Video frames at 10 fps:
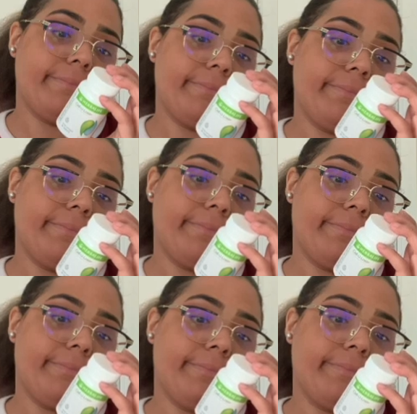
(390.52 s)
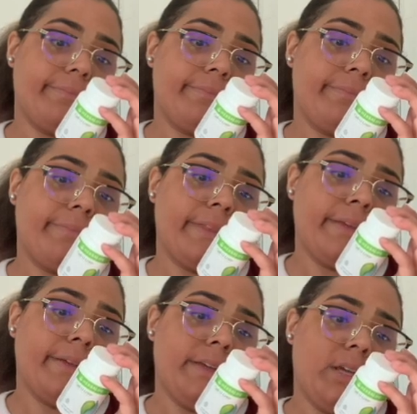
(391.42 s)

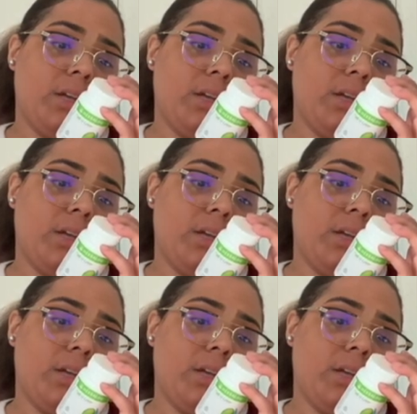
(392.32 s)
[no speech]